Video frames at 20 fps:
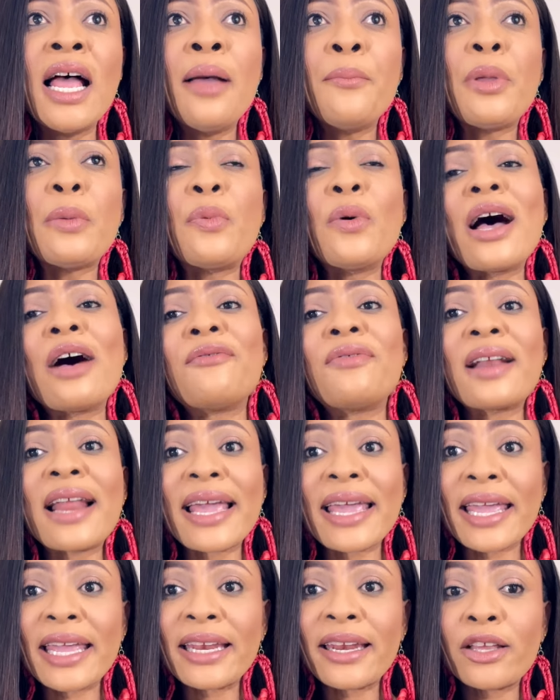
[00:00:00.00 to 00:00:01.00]
People have
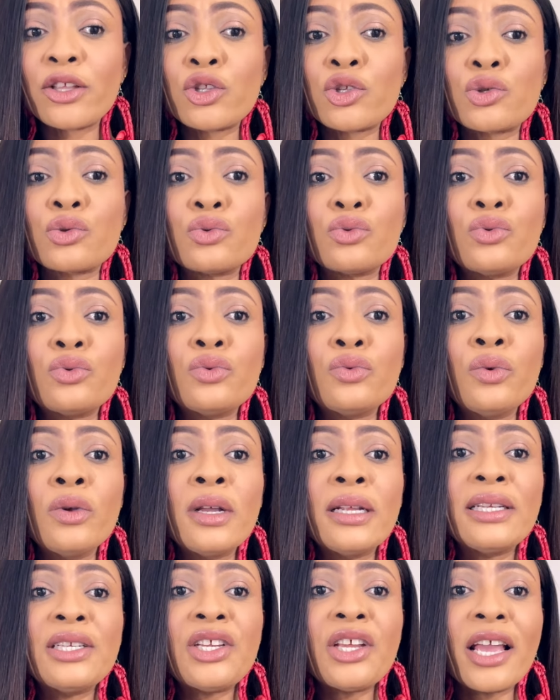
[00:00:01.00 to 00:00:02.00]
likened it to
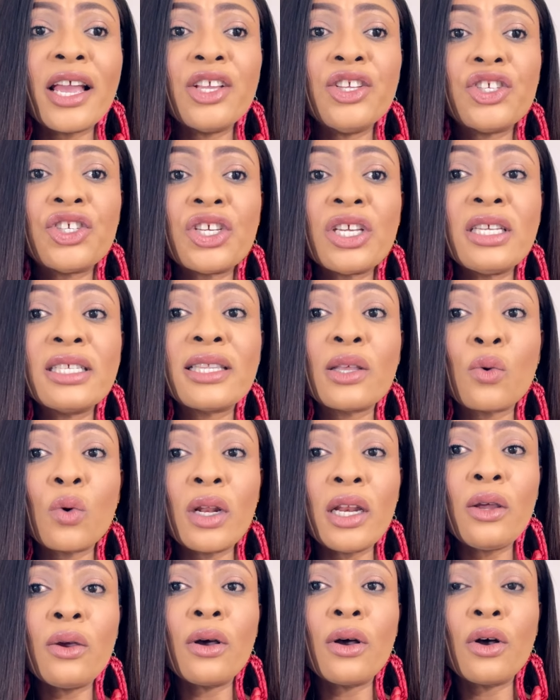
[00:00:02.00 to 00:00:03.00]
D&G's,
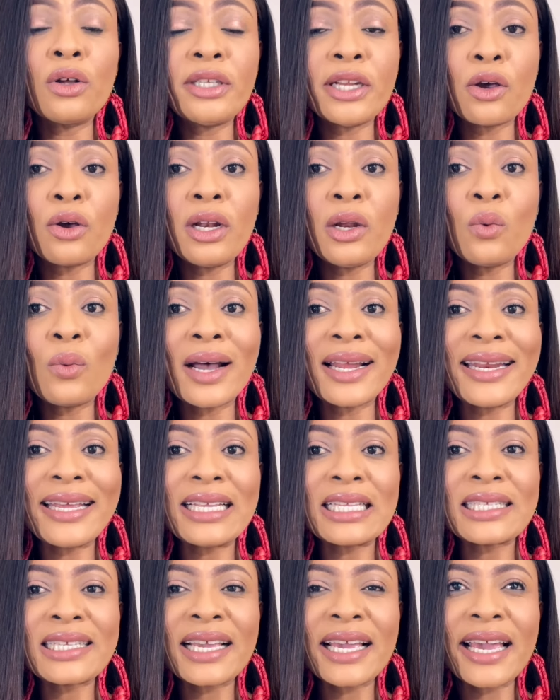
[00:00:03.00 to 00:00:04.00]
the only one
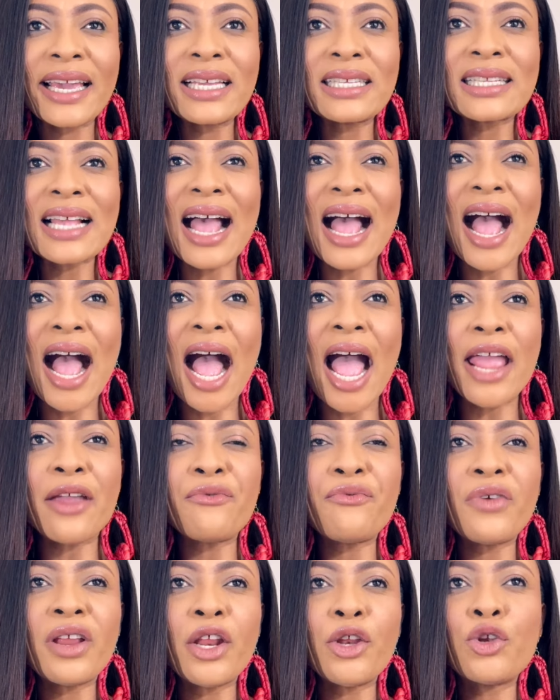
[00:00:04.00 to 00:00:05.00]
in tents. I
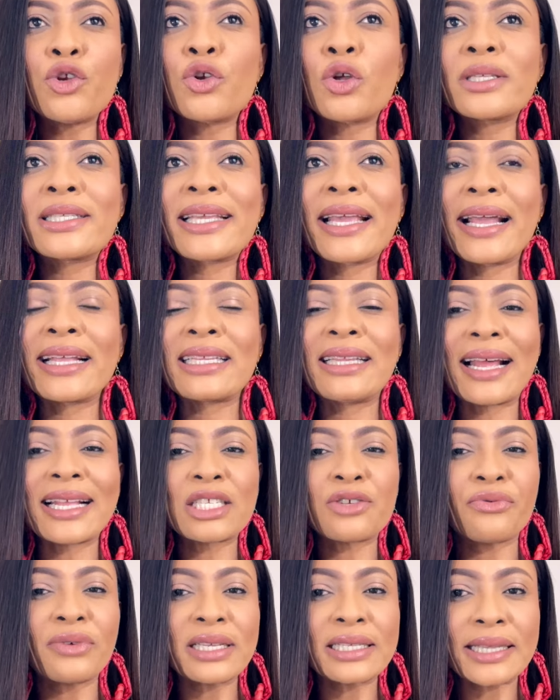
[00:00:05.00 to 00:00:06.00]
really do not get
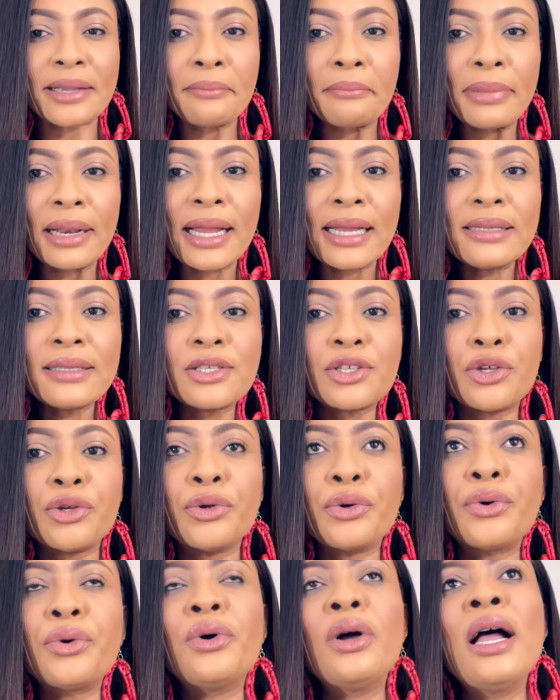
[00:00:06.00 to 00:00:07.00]
that resemblance, you
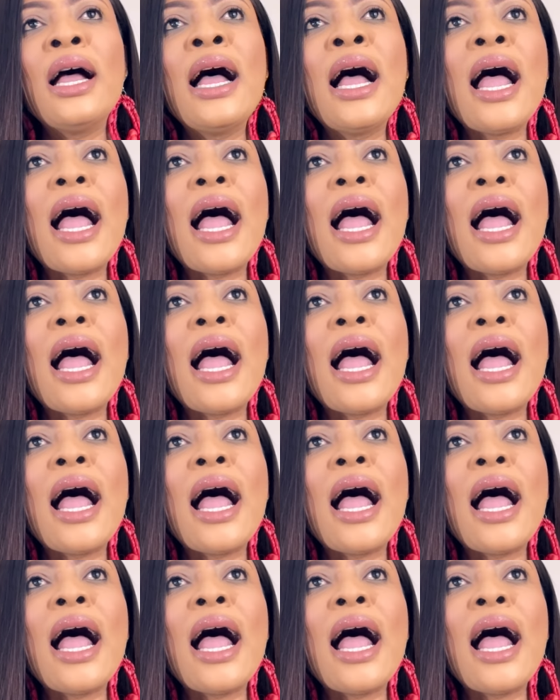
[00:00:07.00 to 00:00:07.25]
know.